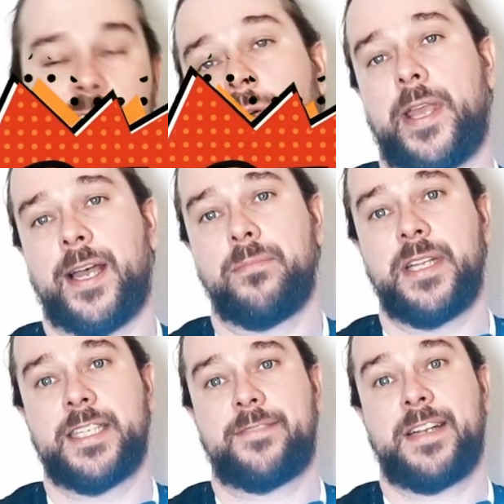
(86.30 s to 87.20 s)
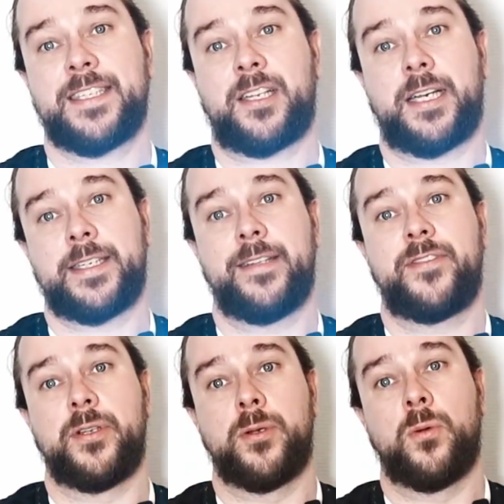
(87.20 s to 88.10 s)
So yeah, there's a flashlight if
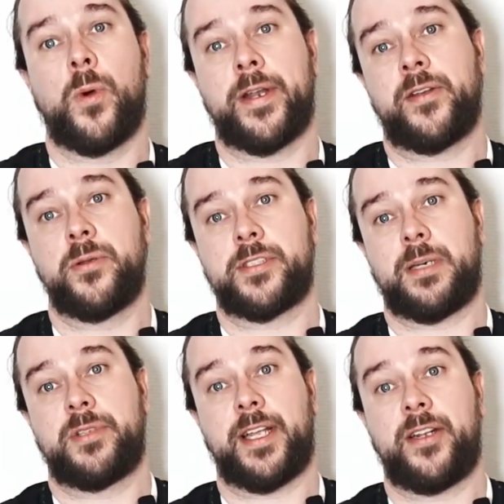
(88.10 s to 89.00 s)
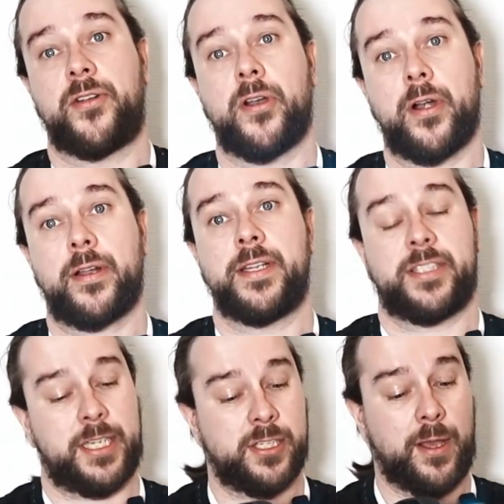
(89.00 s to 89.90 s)
you want to do something in the dark. It's
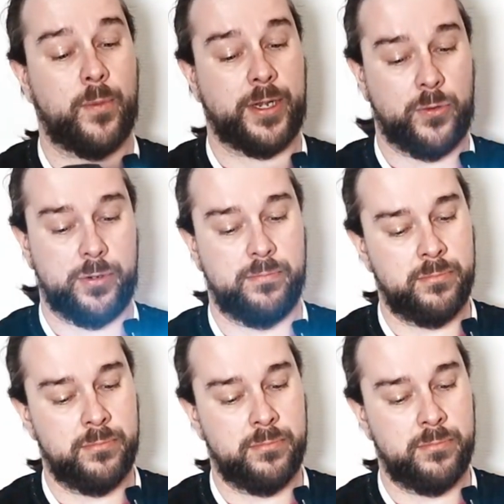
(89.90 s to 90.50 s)
actually quite good.